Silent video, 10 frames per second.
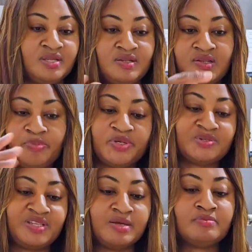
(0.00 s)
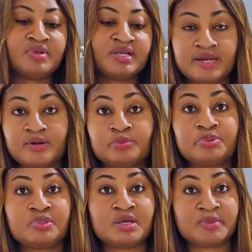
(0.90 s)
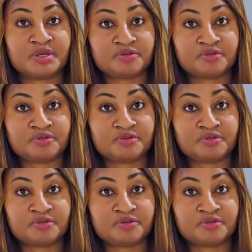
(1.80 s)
label them, and I'll put them in the